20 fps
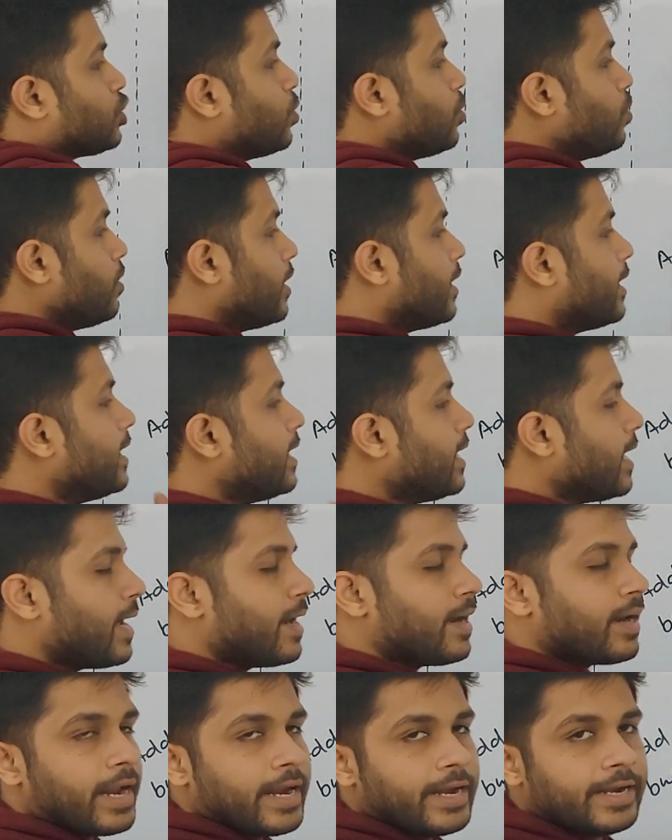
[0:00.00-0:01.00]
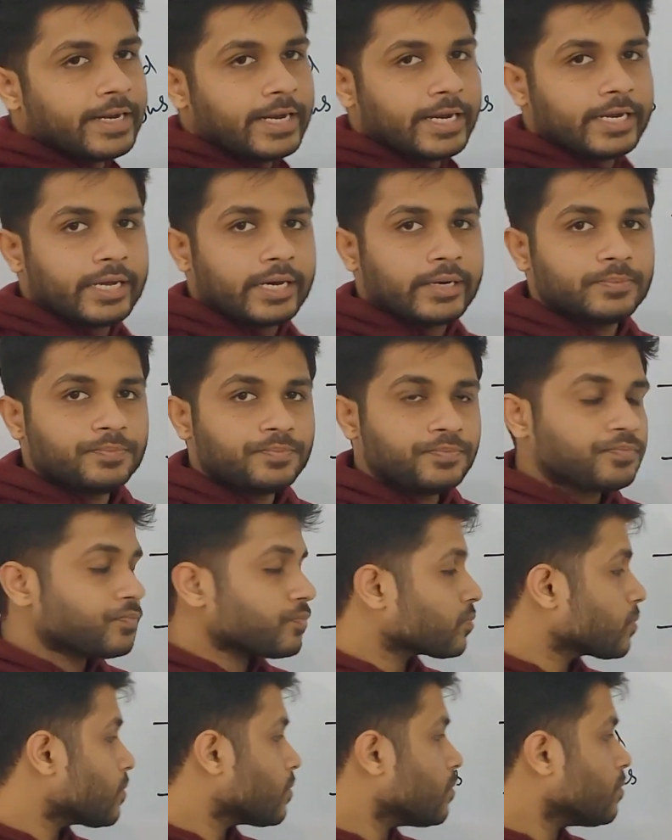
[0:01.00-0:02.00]
to read and write data.
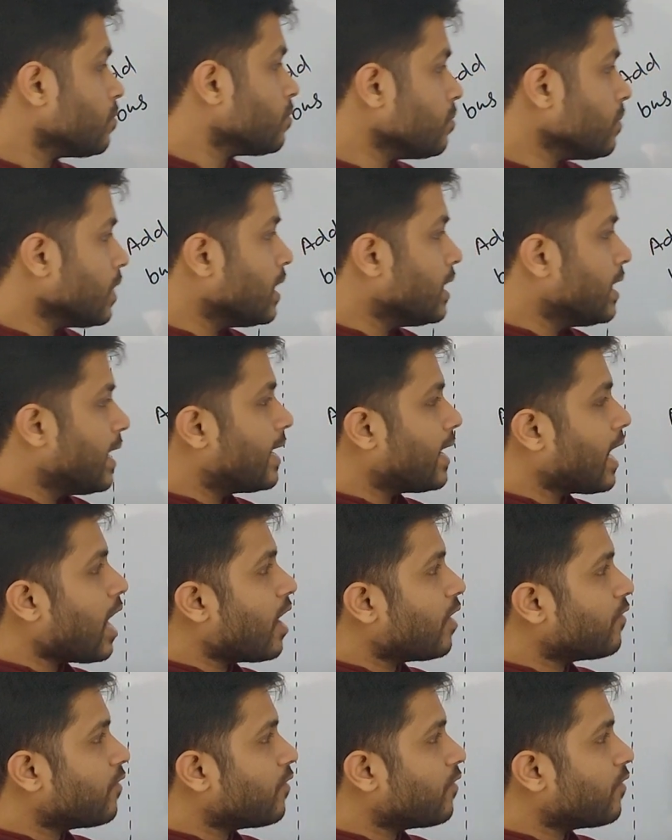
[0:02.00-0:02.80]
And